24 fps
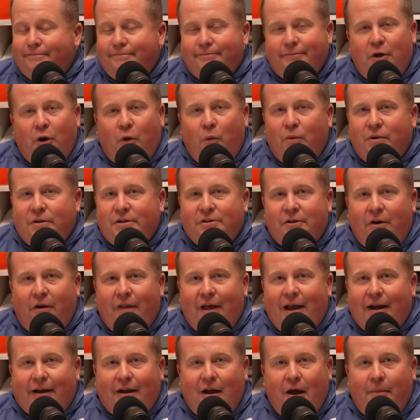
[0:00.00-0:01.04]
No one saw
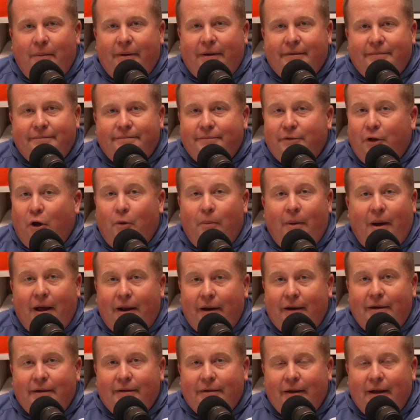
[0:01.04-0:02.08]
that coming.
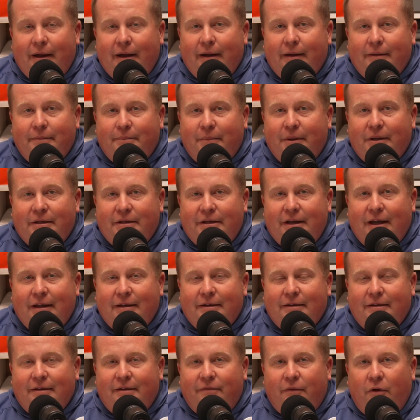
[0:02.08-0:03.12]
Nobody. But
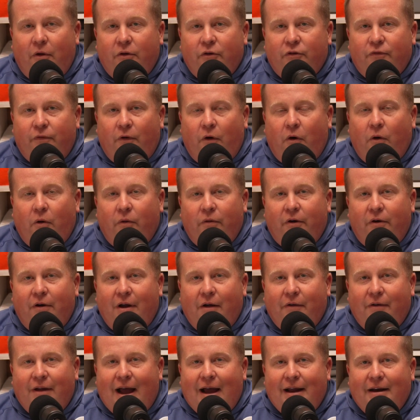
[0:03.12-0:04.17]
yet the Vols fall. They're
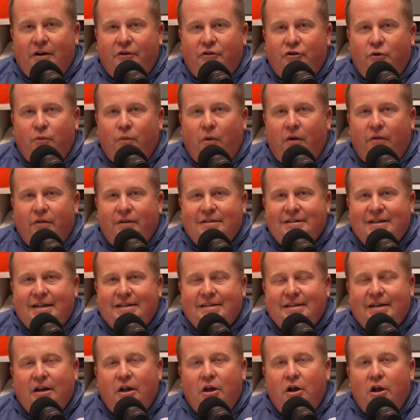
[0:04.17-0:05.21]
now 9-2 on the
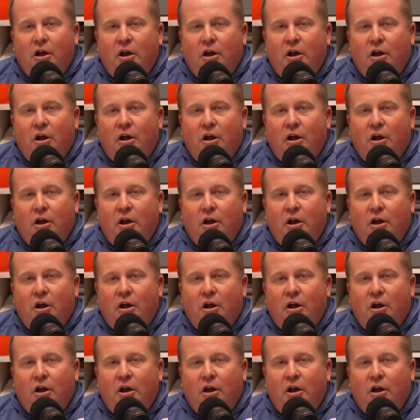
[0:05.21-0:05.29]
season.